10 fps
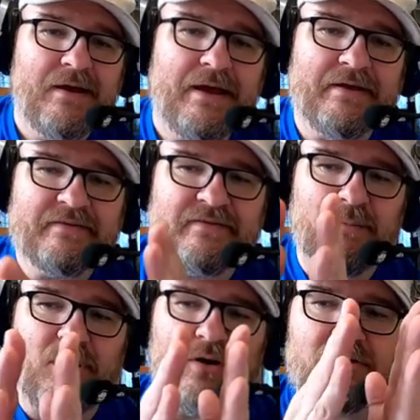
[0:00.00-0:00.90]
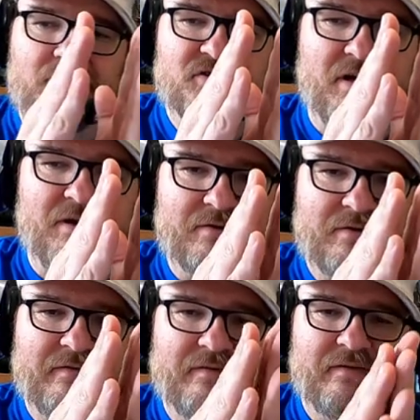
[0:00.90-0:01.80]
and smaller
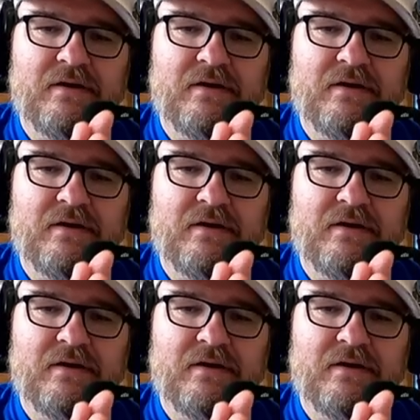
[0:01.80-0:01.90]
chunks.